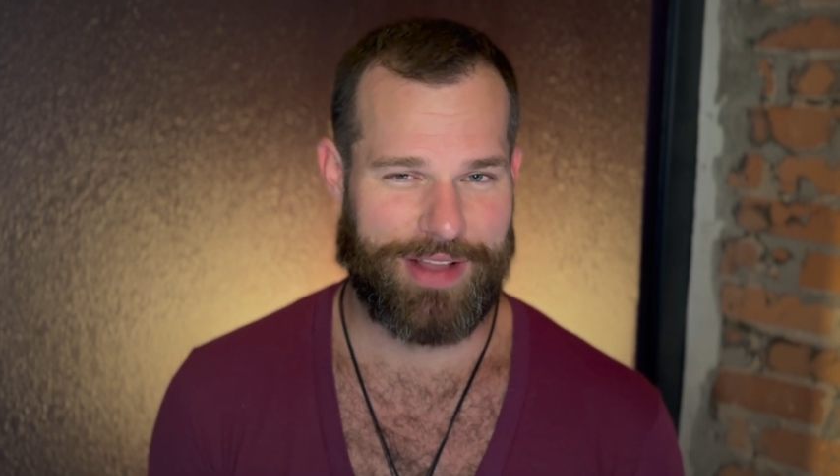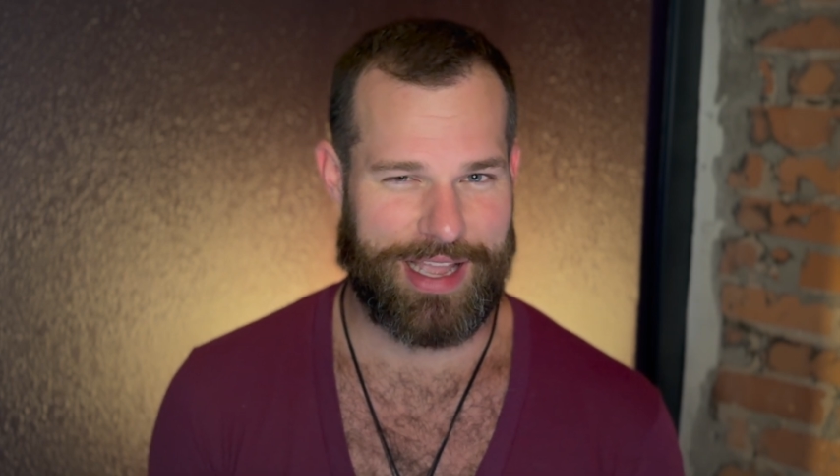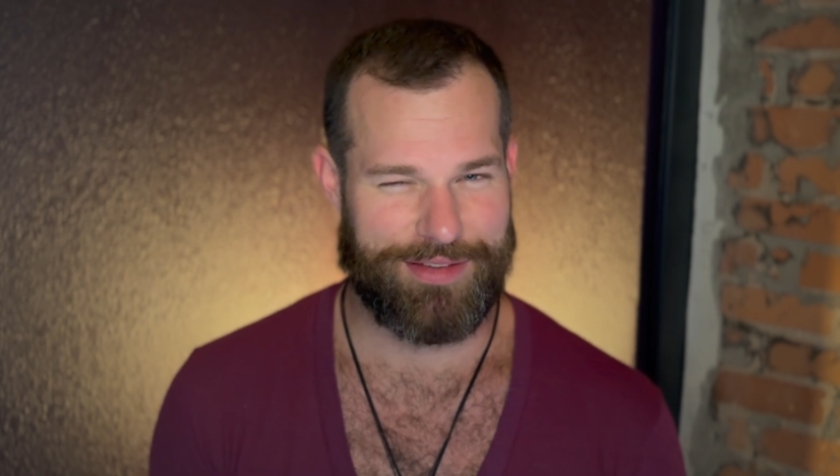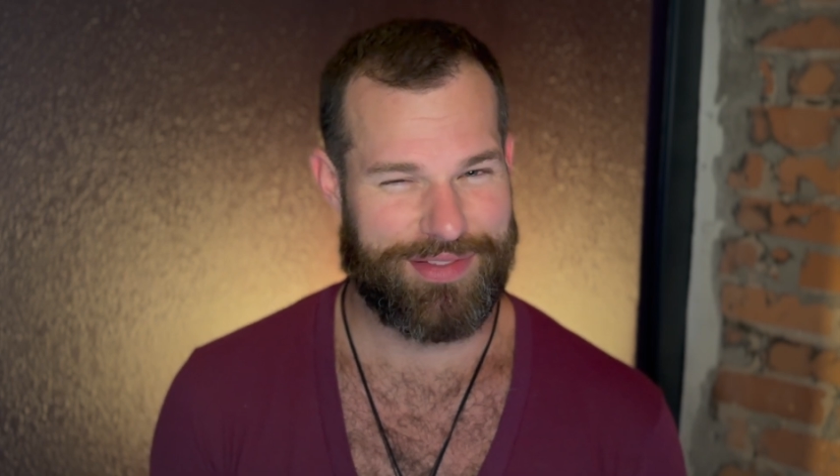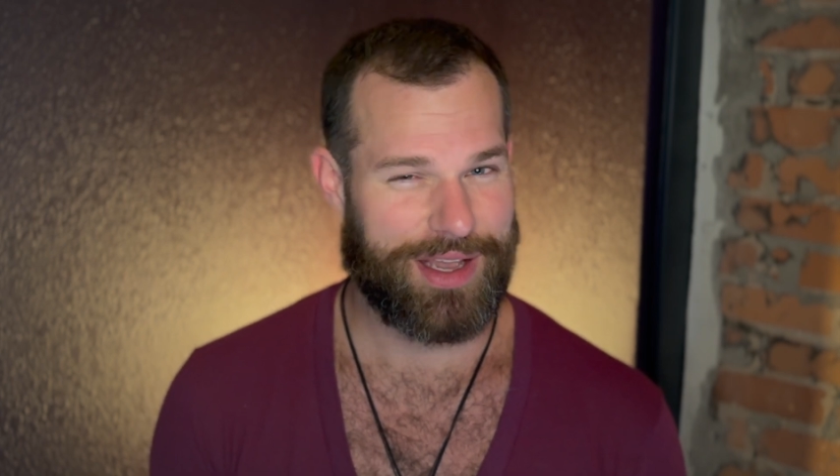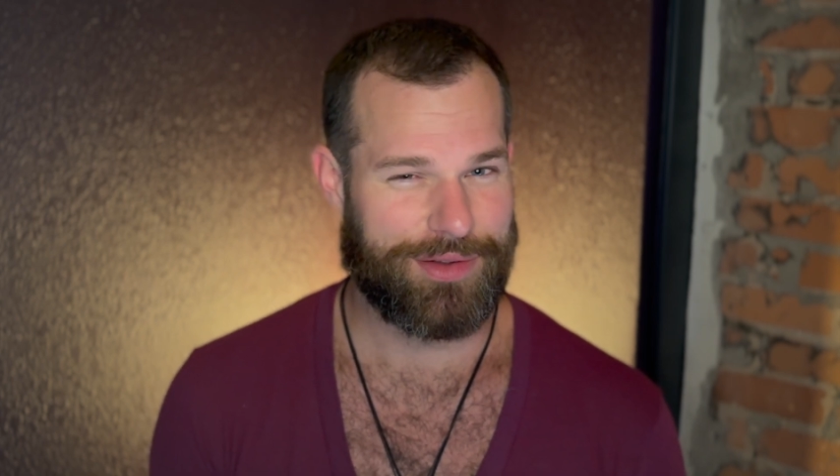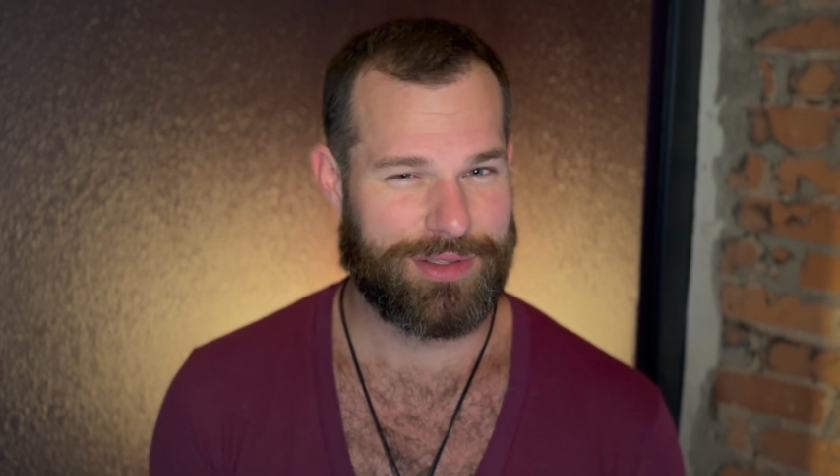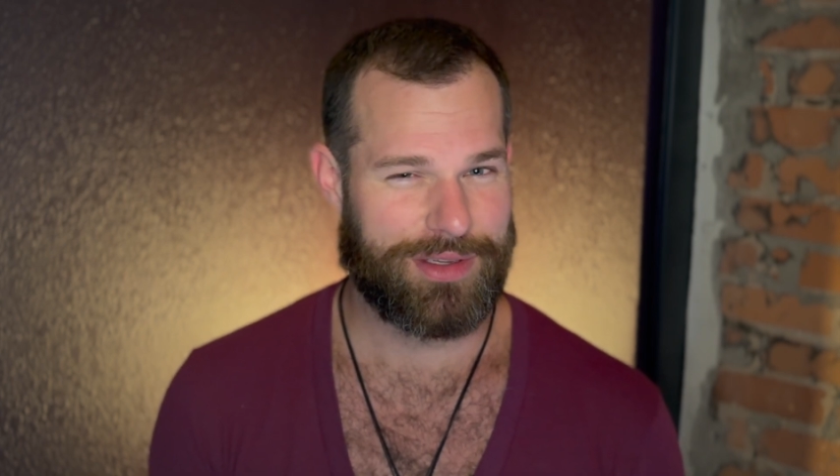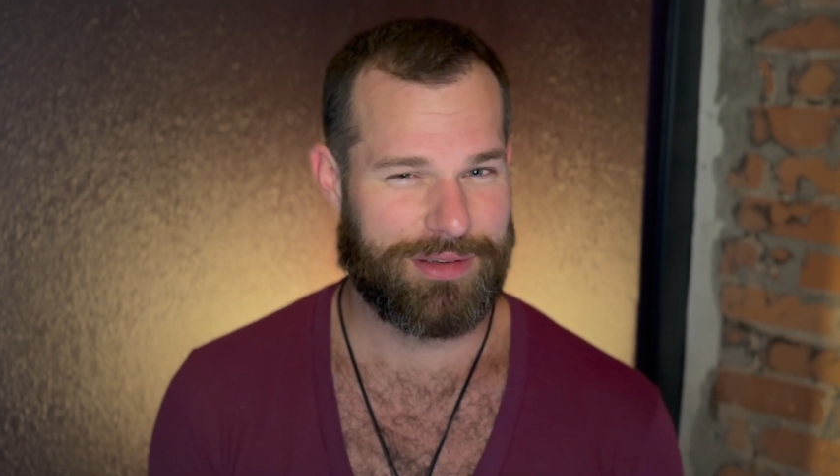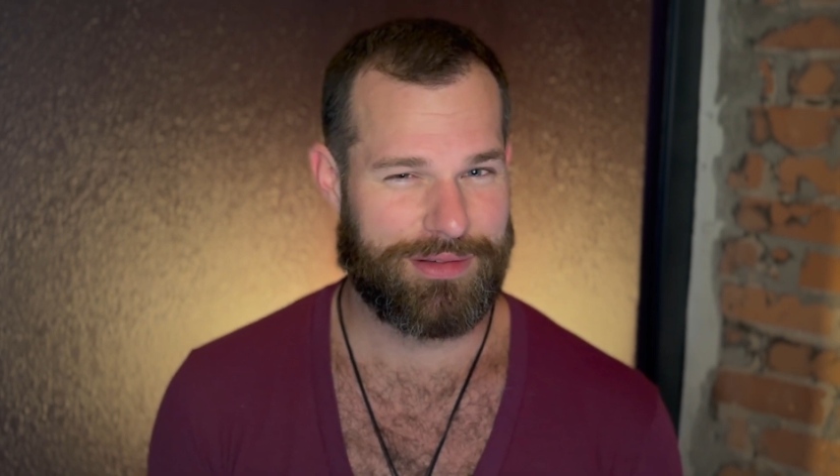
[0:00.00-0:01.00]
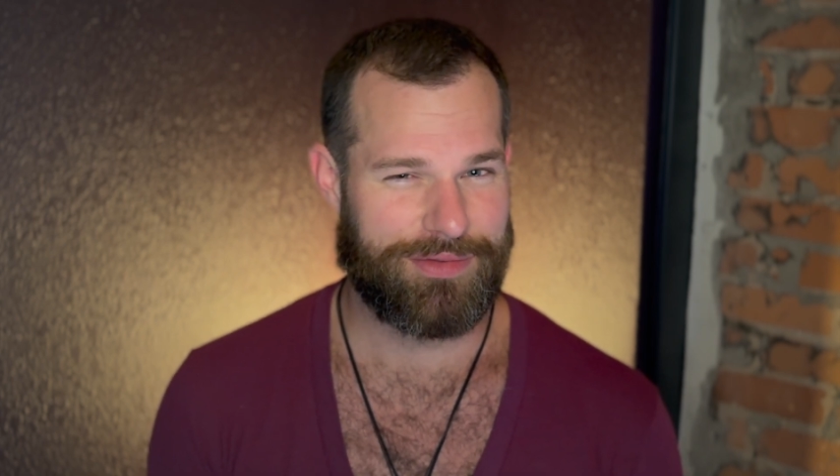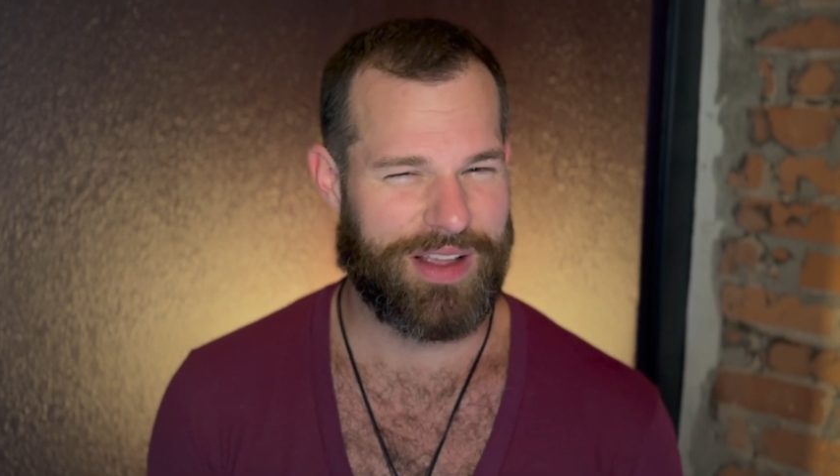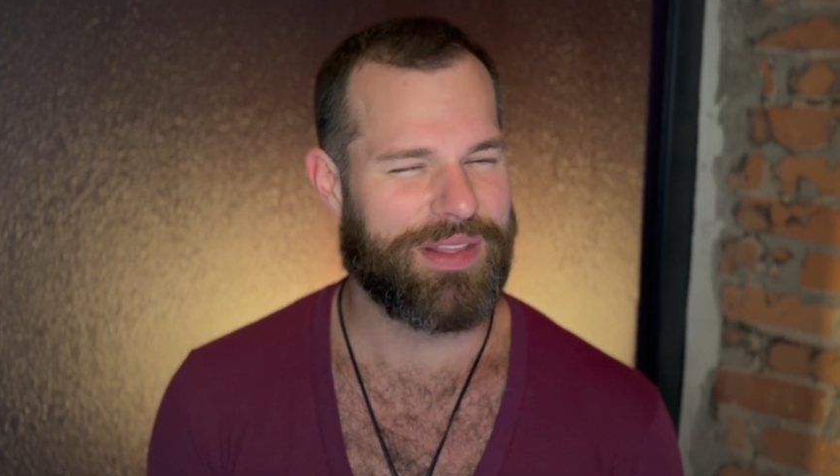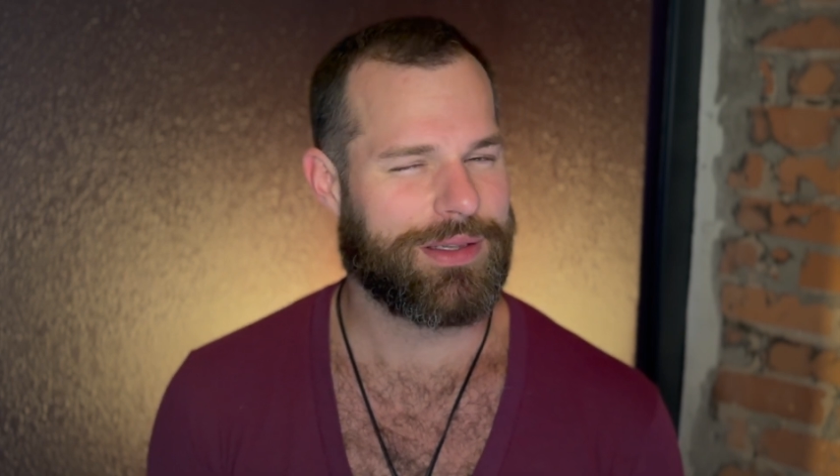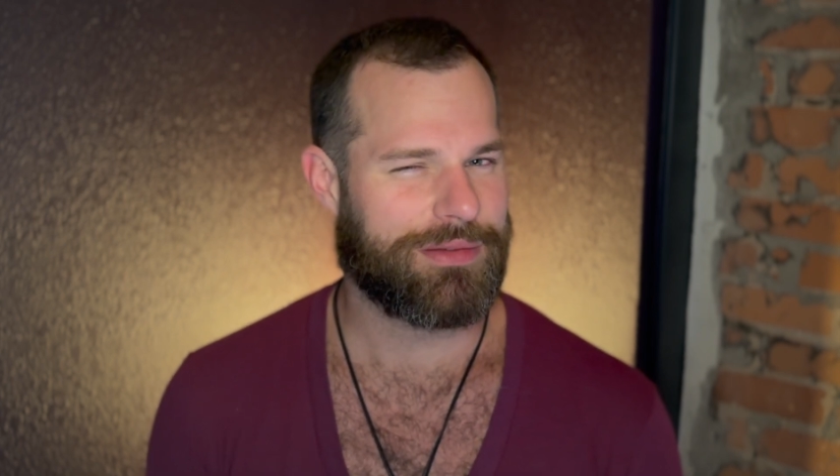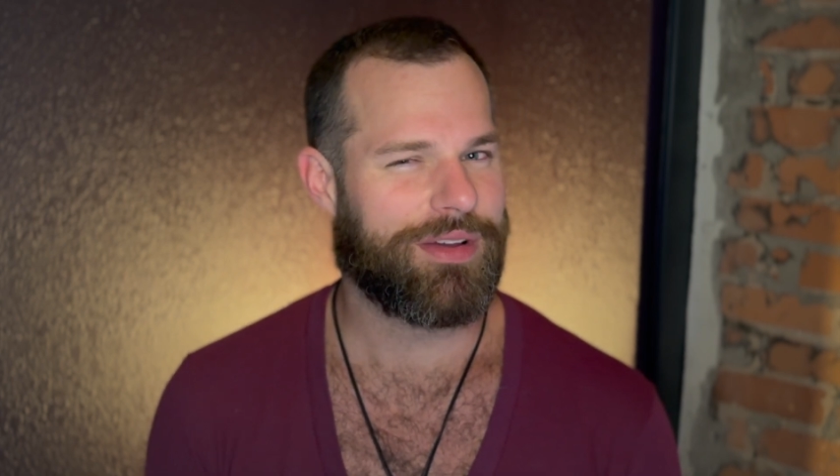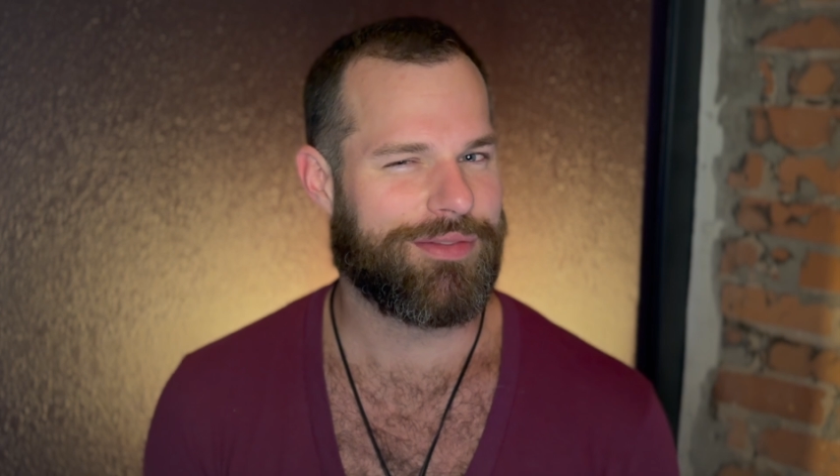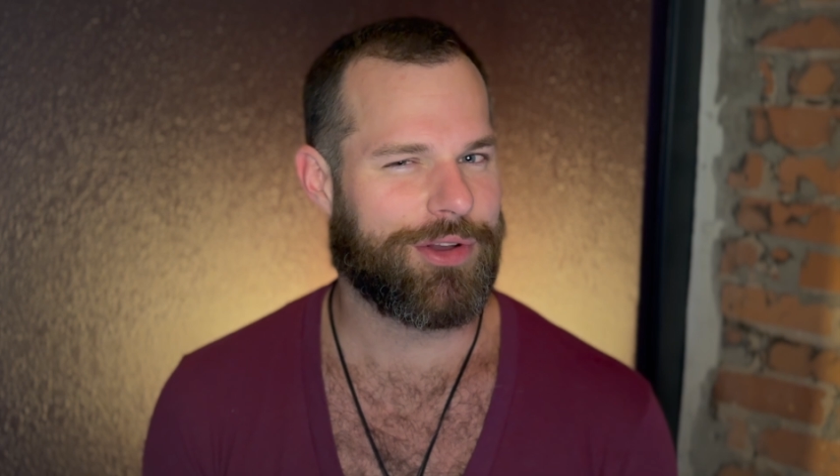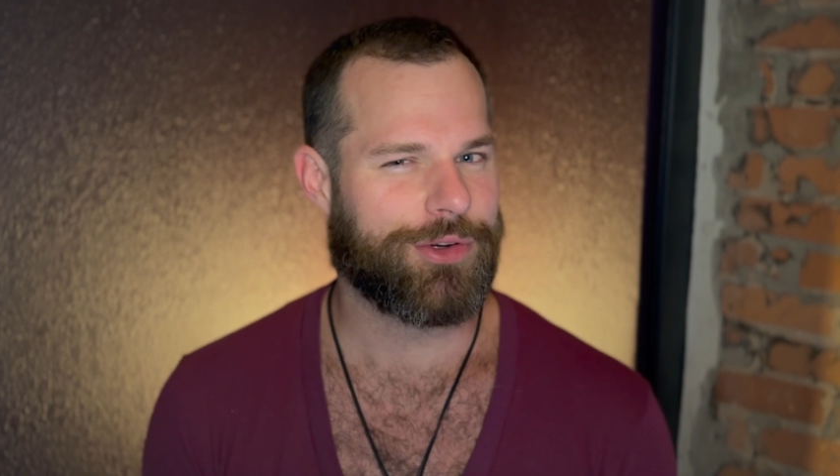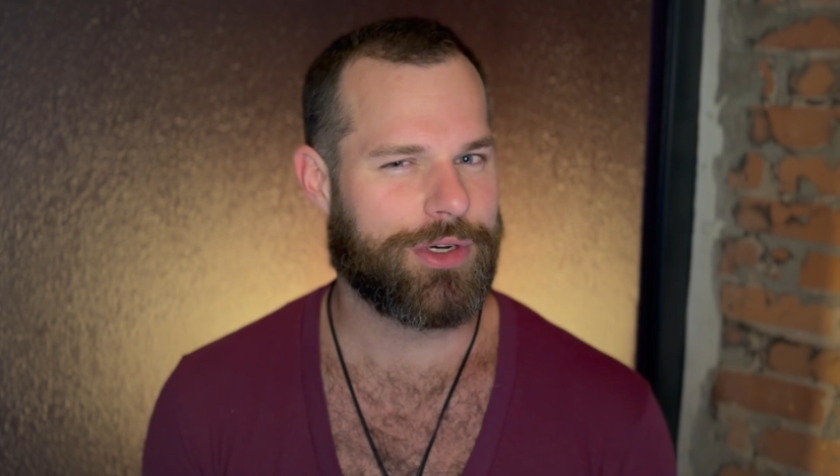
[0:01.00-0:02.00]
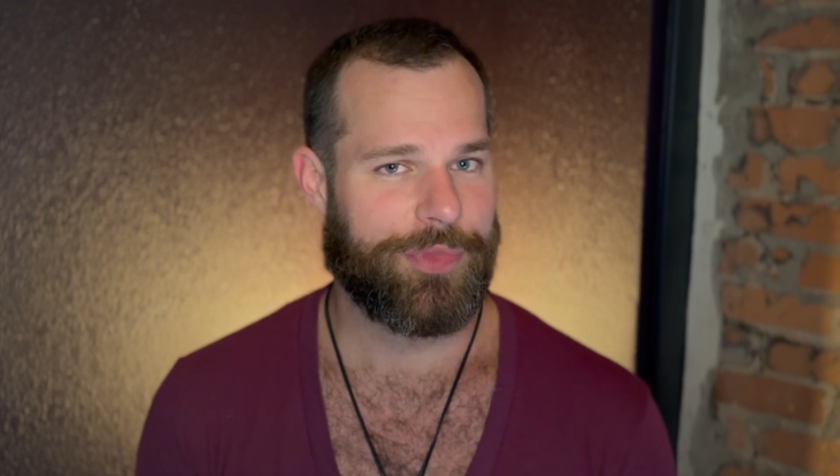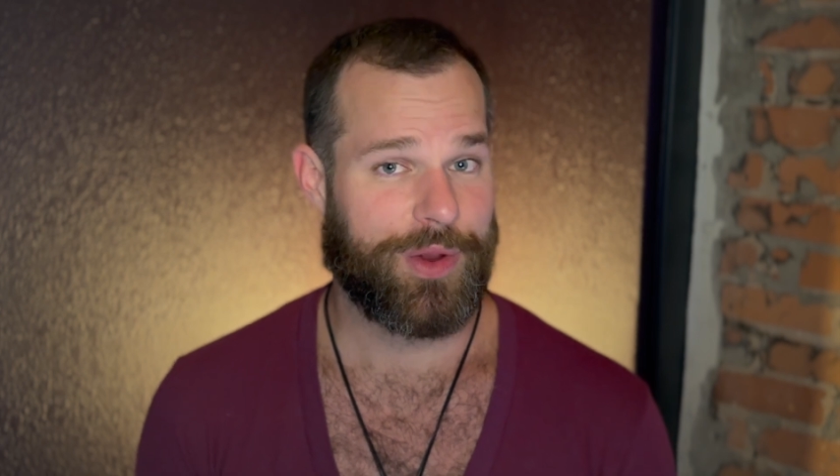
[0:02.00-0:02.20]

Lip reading: $5,500.